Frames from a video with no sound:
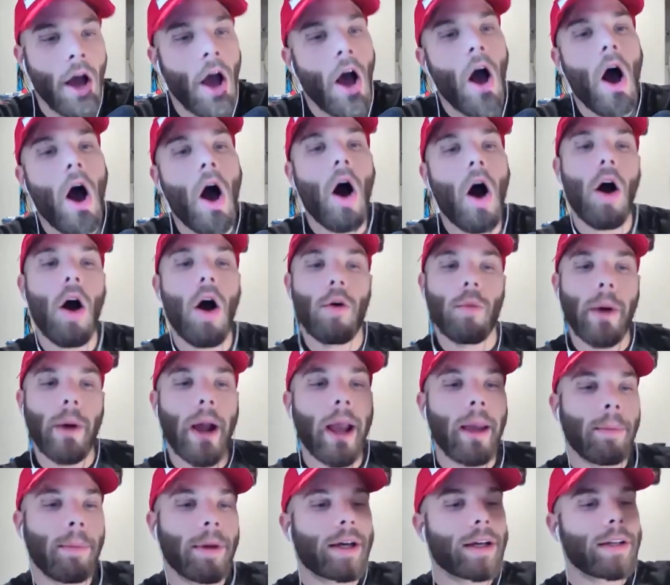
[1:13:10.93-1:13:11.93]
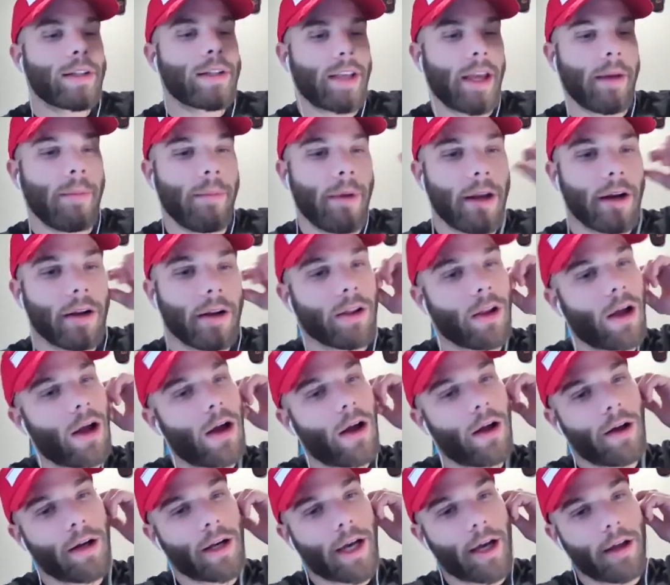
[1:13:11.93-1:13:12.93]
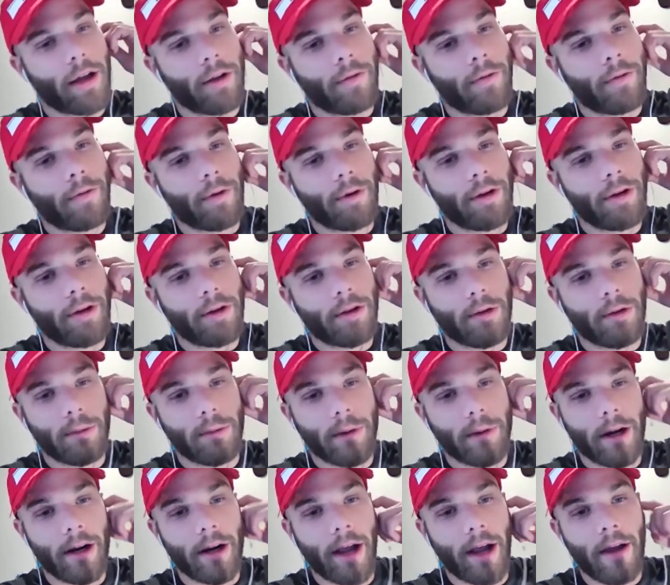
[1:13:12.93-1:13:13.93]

Right, because they made a law in California to where